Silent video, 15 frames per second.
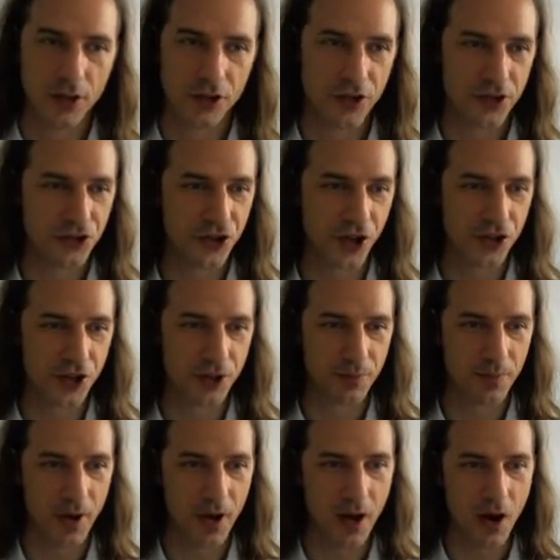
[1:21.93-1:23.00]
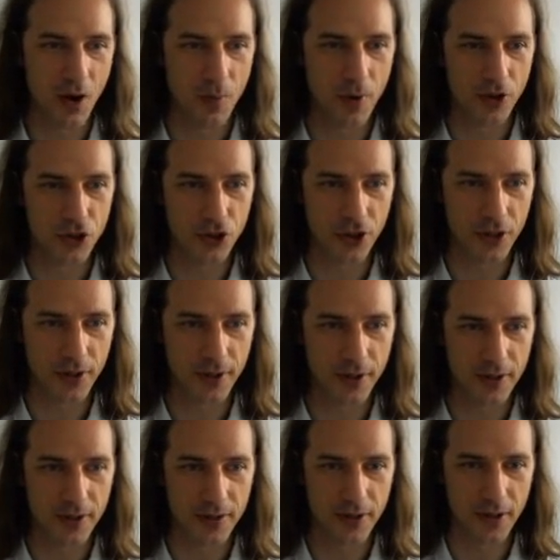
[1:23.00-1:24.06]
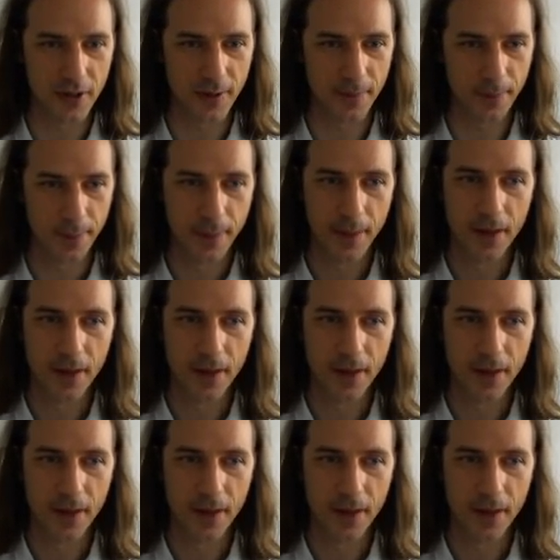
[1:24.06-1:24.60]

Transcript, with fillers: just judging by how much uh, it's uh,